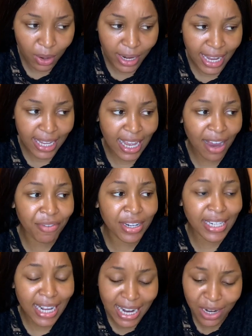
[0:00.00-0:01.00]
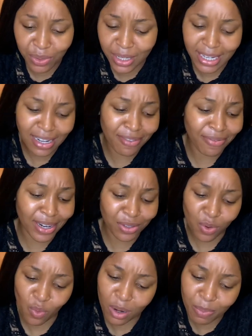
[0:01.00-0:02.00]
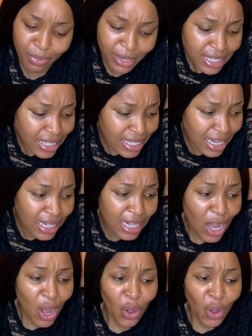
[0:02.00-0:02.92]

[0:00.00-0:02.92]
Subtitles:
Like every day they're doing deliverance from one person,